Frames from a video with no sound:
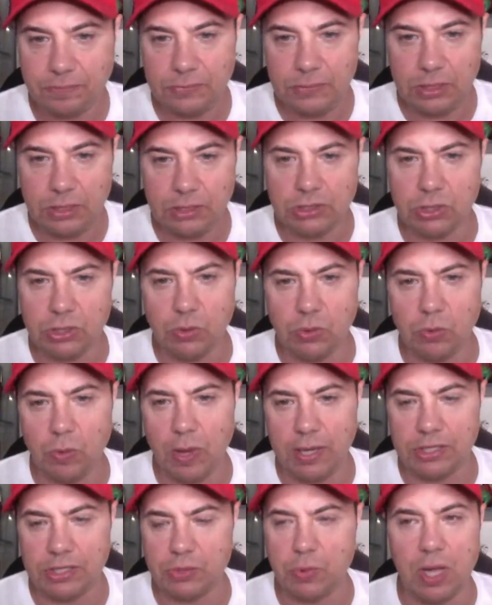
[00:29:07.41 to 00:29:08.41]
So might
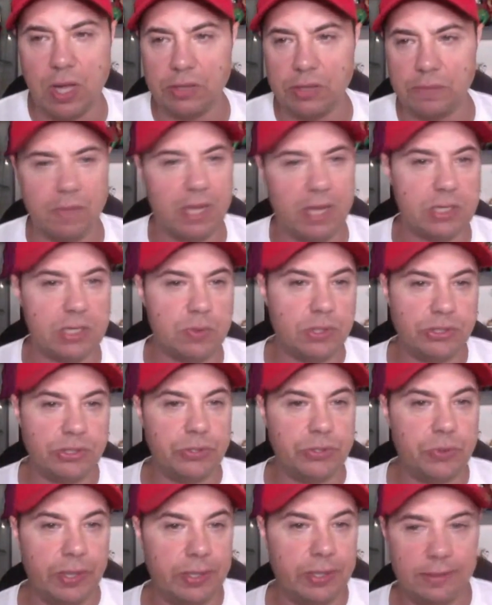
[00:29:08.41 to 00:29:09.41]
as well do
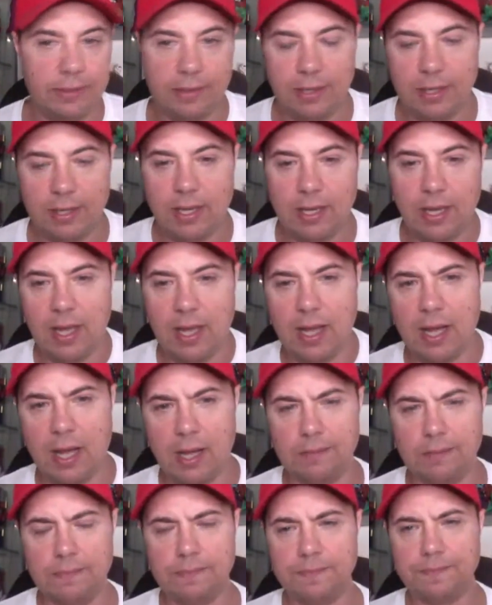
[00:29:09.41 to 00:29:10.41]
it.
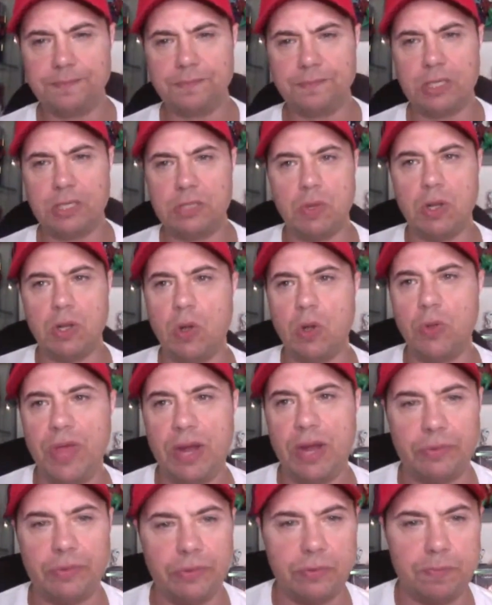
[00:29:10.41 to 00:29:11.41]
Might as well go that
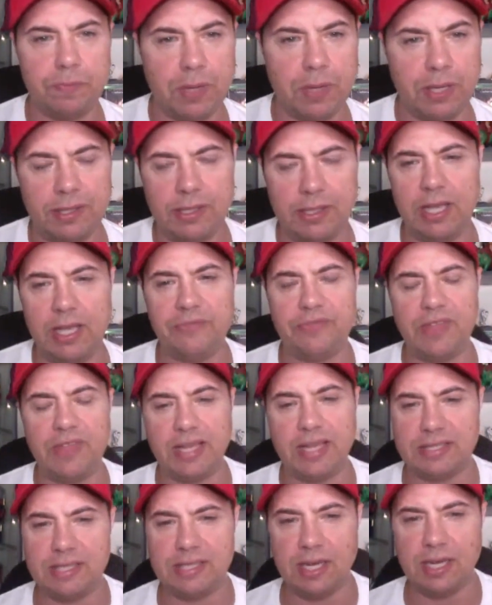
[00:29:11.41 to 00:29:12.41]
route. But if
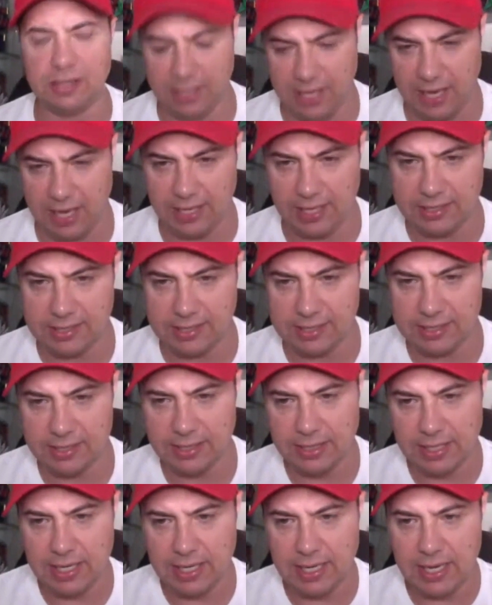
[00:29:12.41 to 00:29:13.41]
that's not the case,
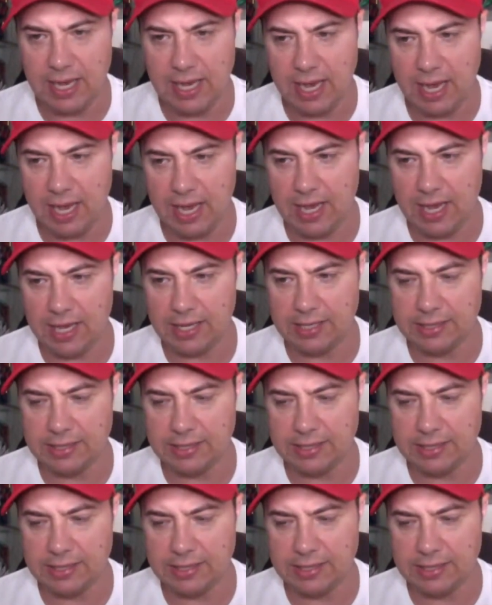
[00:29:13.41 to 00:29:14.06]
and